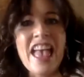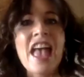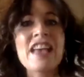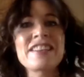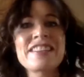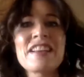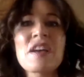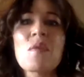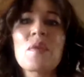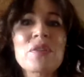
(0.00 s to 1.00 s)
and
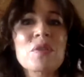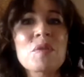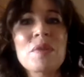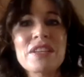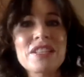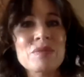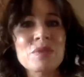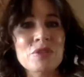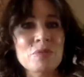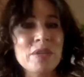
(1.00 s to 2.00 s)
we're all bodies of
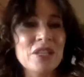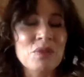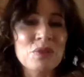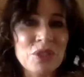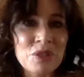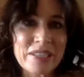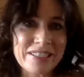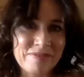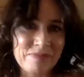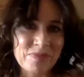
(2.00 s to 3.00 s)
water and we can all do it.
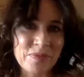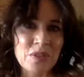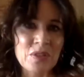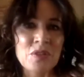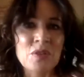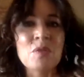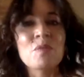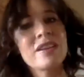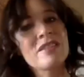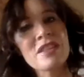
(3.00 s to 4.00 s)
You know,
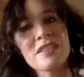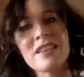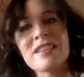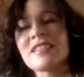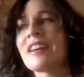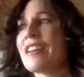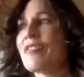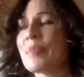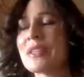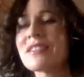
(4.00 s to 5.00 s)
one of the things I
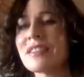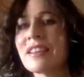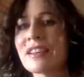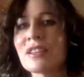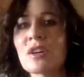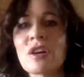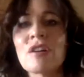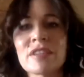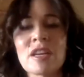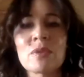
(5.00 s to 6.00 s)
have been seeing a lot
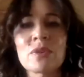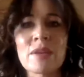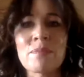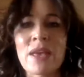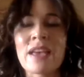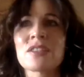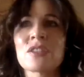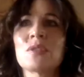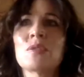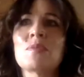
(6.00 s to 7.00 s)
of, and I will get back
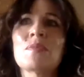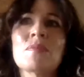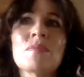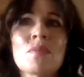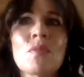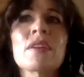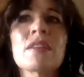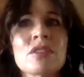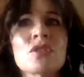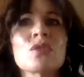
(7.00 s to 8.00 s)
to what
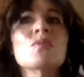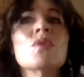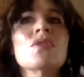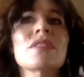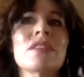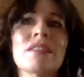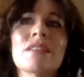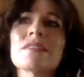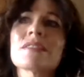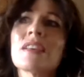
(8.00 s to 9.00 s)
the two water thing
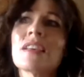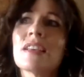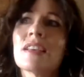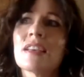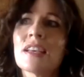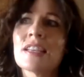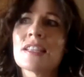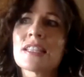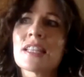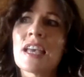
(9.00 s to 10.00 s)
is,
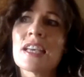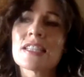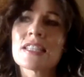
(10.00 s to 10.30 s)
is that